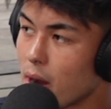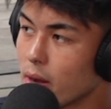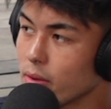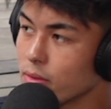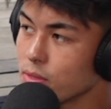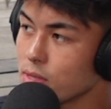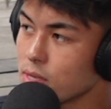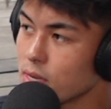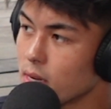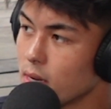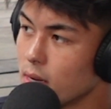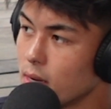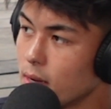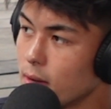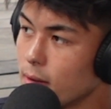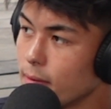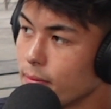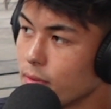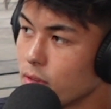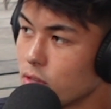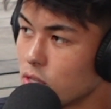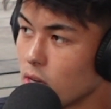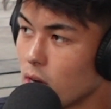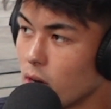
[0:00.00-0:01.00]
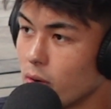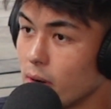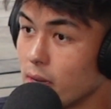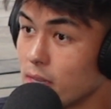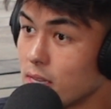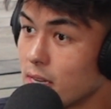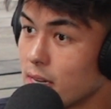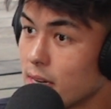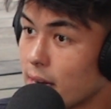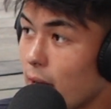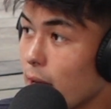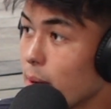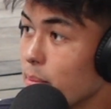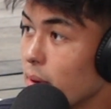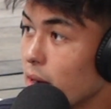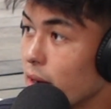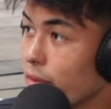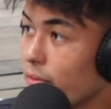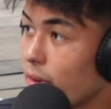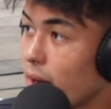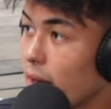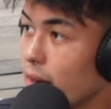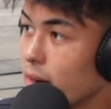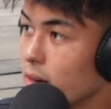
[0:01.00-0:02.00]
rounds, so it's a
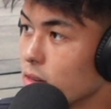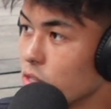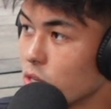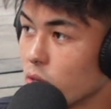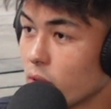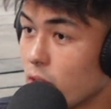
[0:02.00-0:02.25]
9-minute fight.